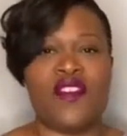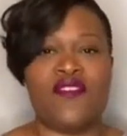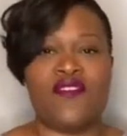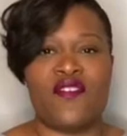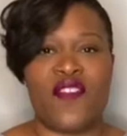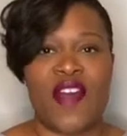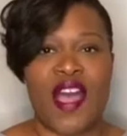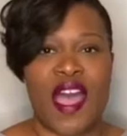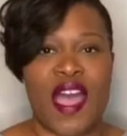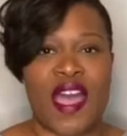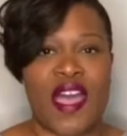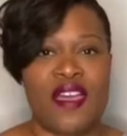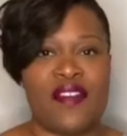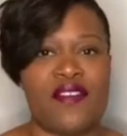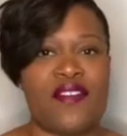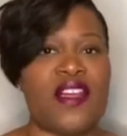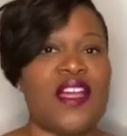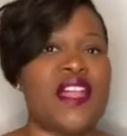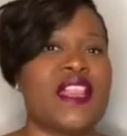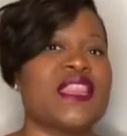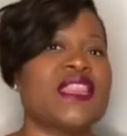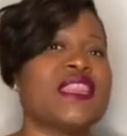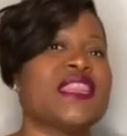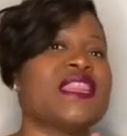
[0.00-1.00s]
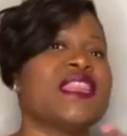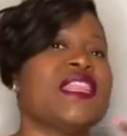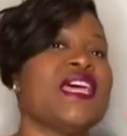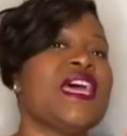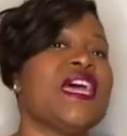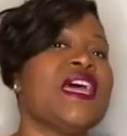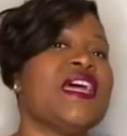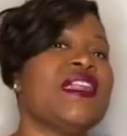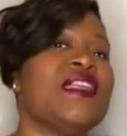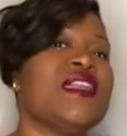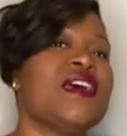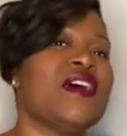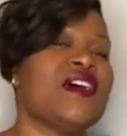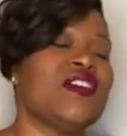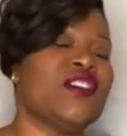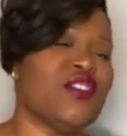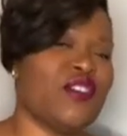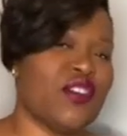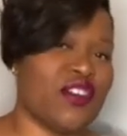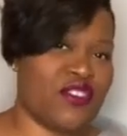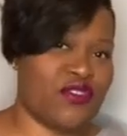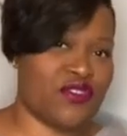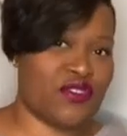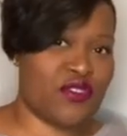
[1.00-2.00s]
5, then you
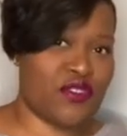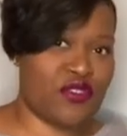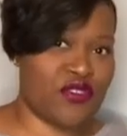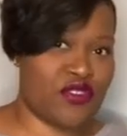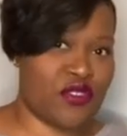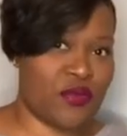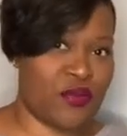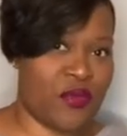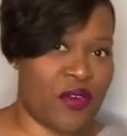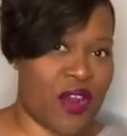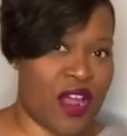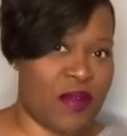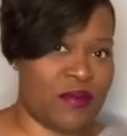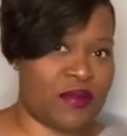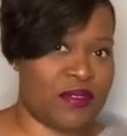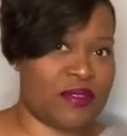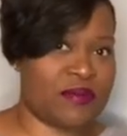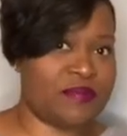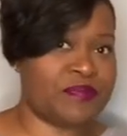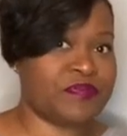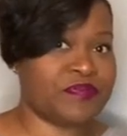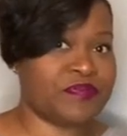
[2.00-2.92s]
introduce your problem.